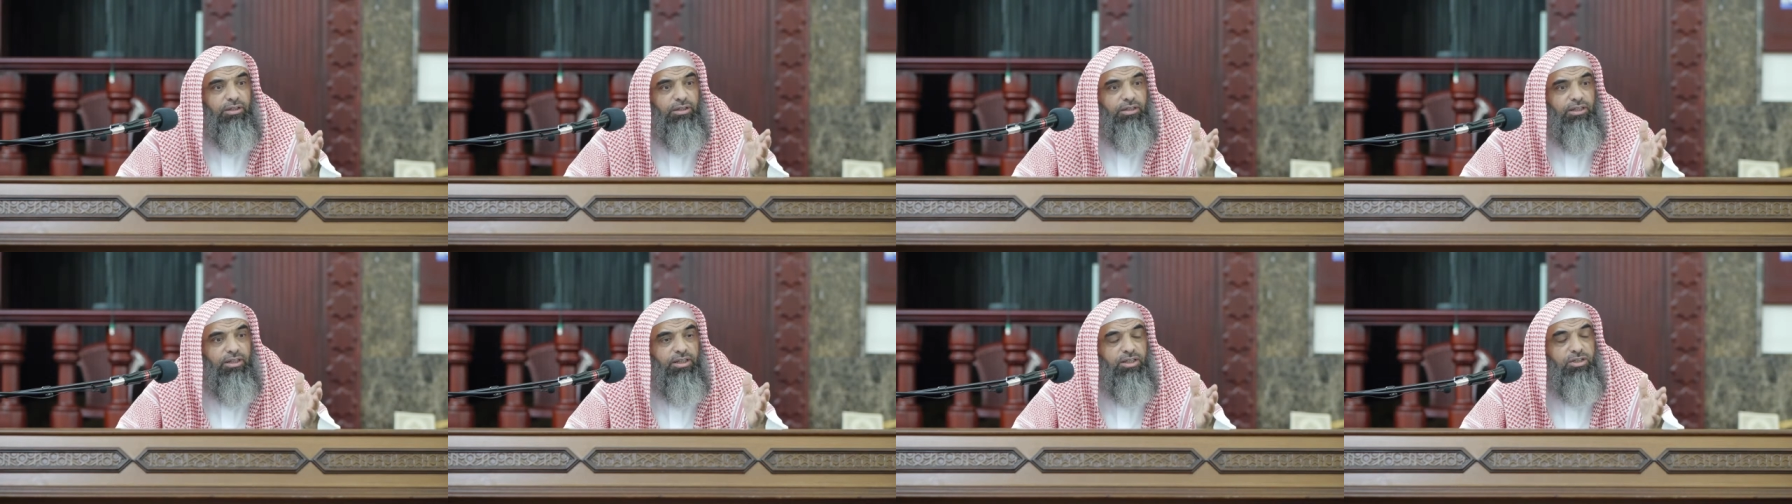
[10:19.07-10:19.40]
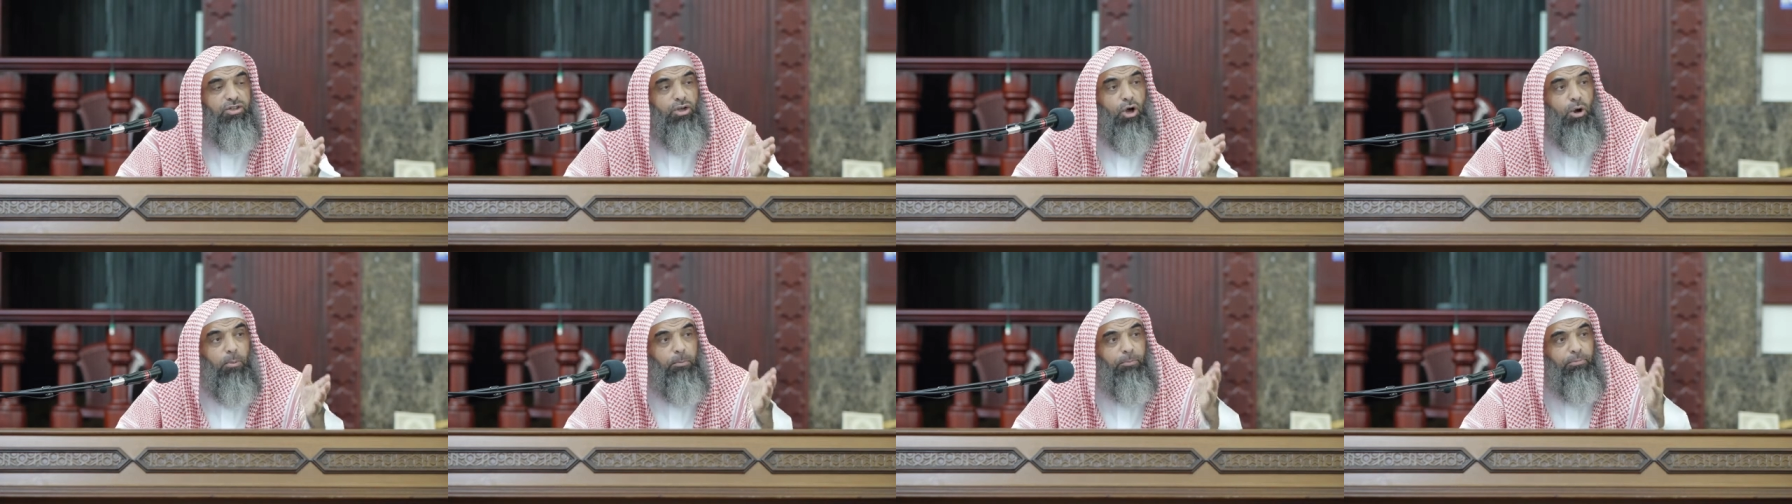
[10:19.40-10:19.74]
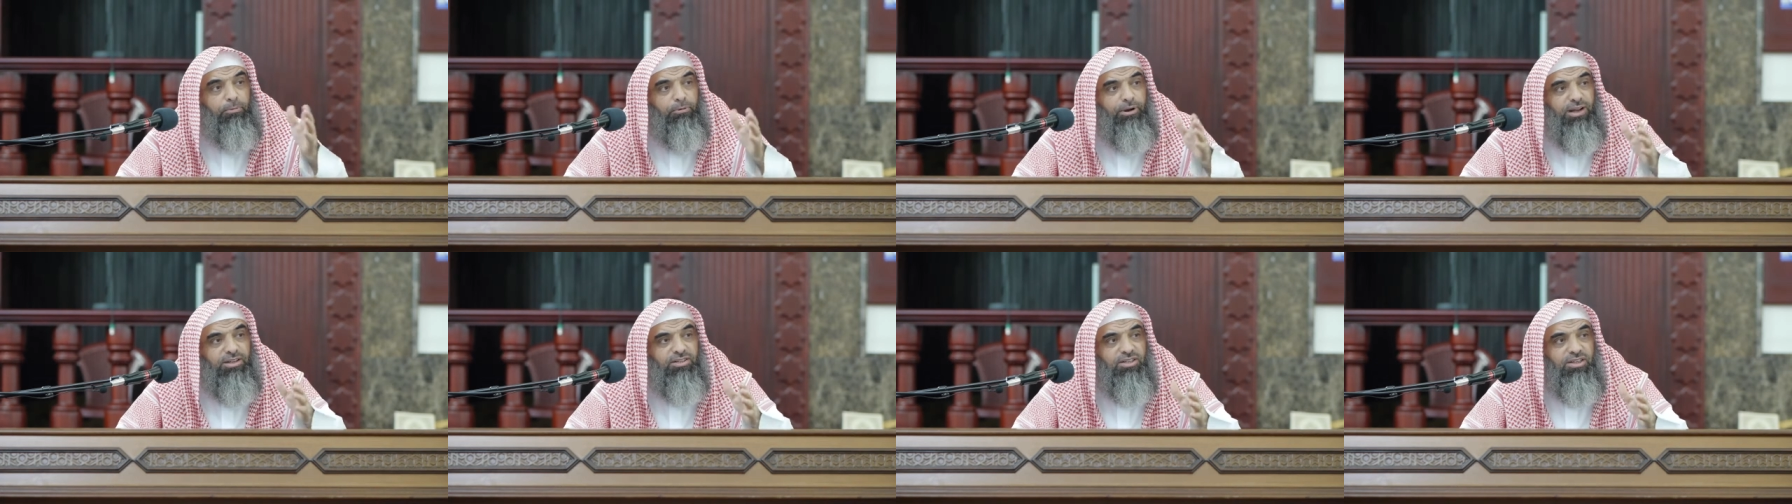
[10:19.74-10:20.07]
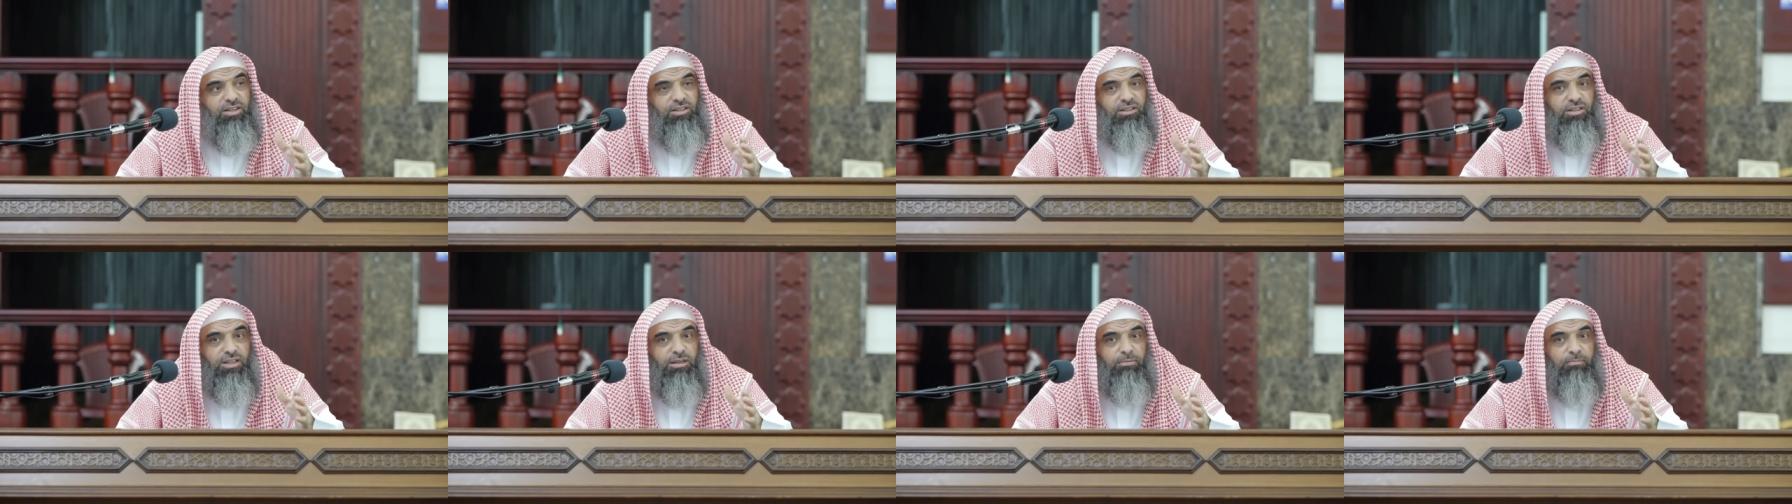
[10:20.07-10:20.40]
he's
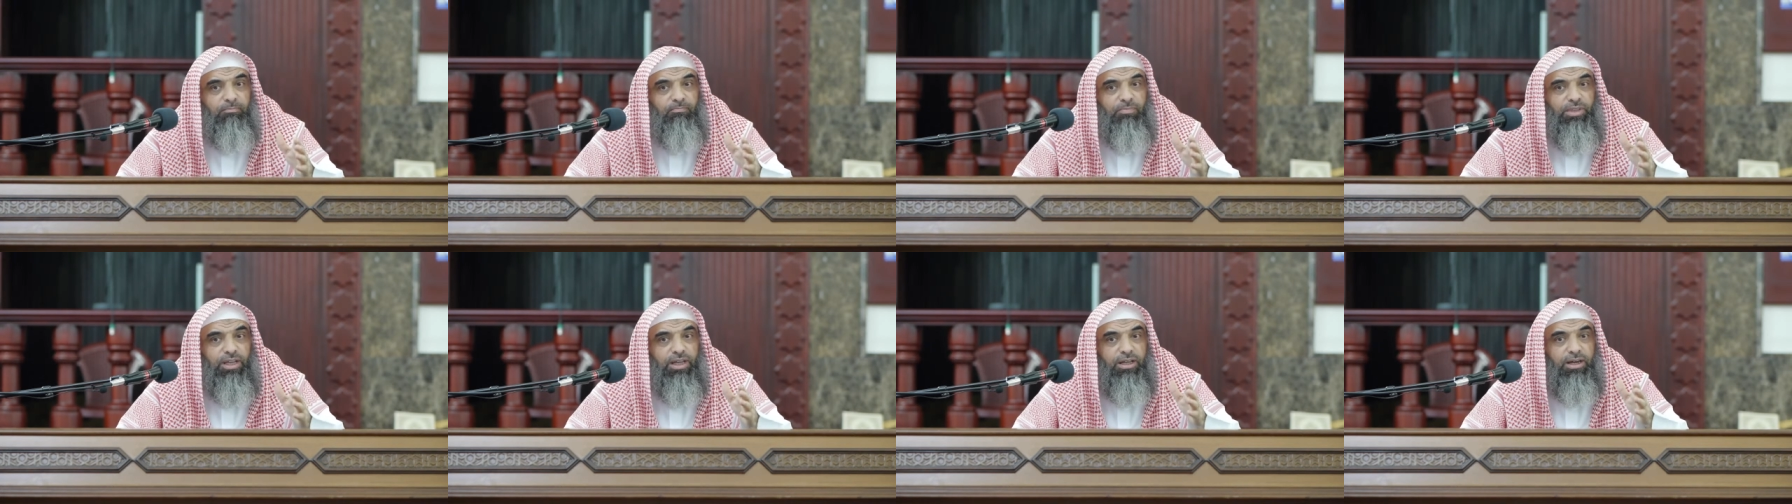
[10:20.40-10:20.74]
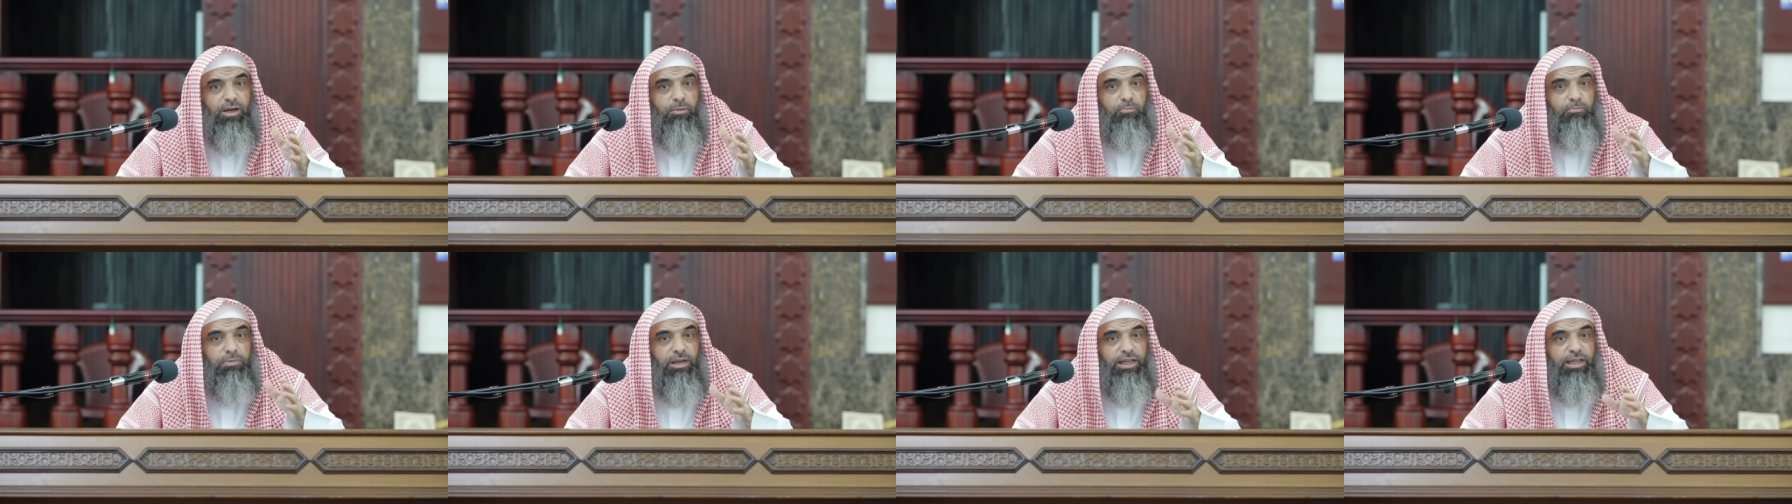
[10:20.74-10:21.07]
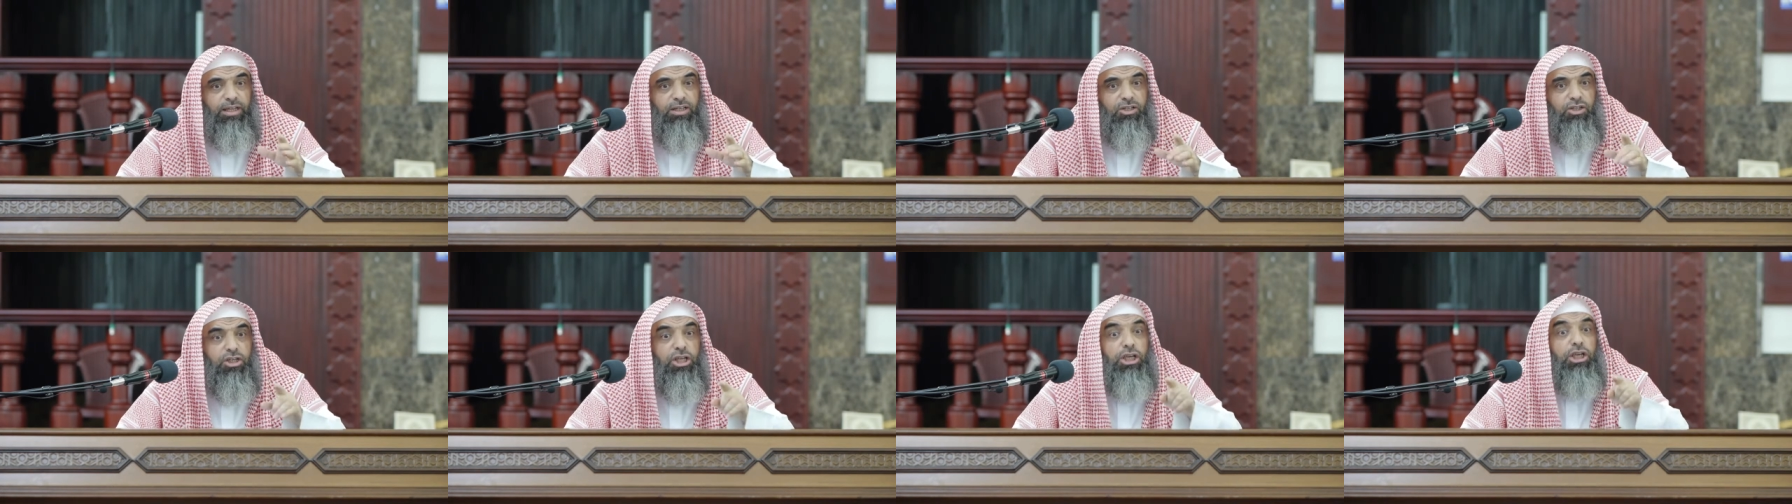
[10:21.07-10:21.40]
oppressing them in a place